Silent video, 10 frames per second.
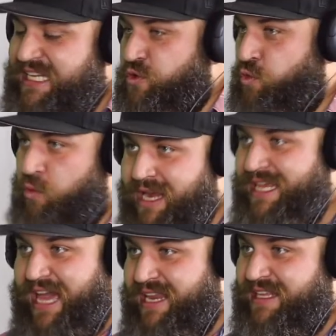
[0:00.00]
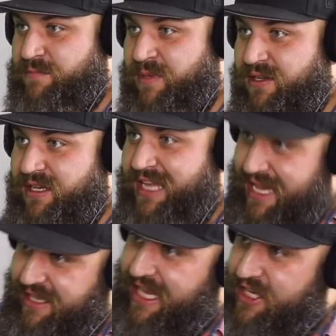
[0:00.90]
he's running out of this building, he
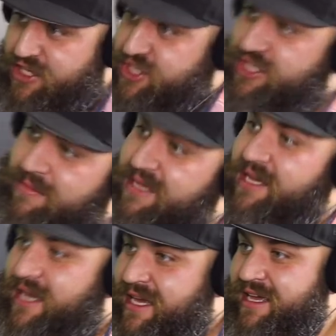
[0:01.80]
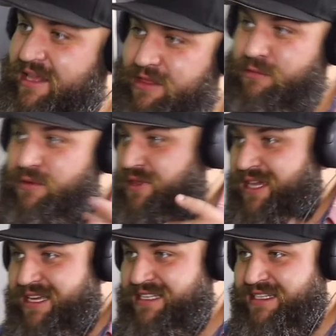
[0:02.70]
had to like shimmy through
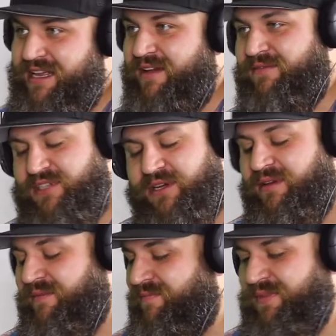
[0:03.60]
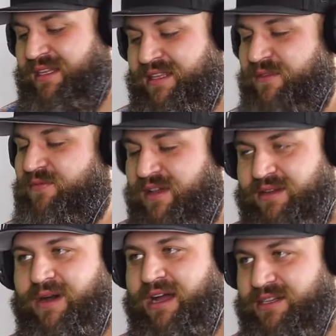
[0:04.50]
things and stuff. Dude, structures coming down. They're fun
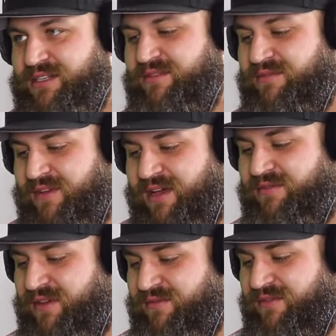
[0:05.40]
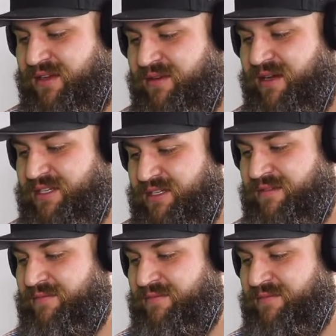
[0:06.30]
to watch. Fun. That's creepy.